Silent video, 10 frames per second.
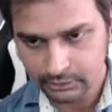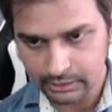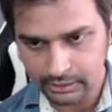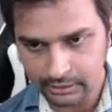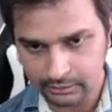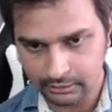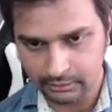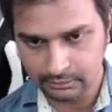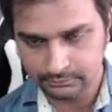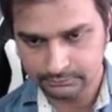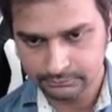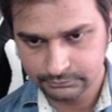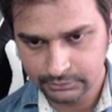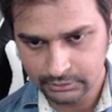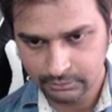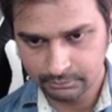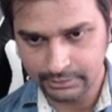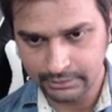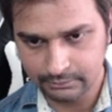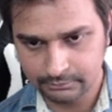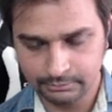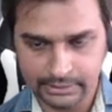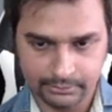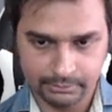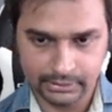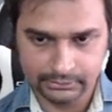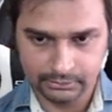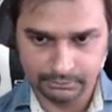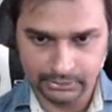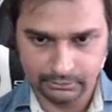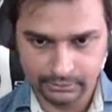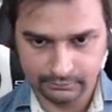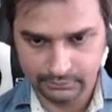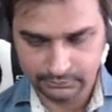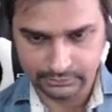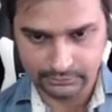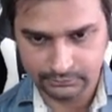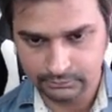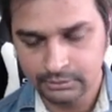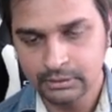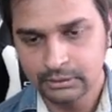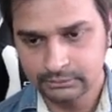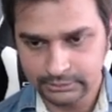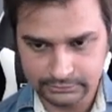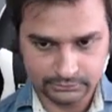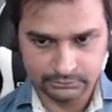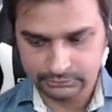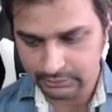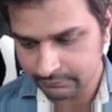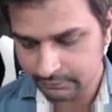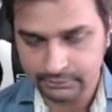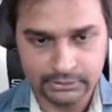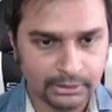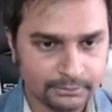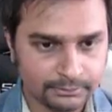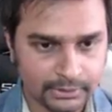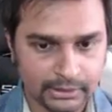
And Bed Bath and Beyond have also done so. So that's the source I have given that.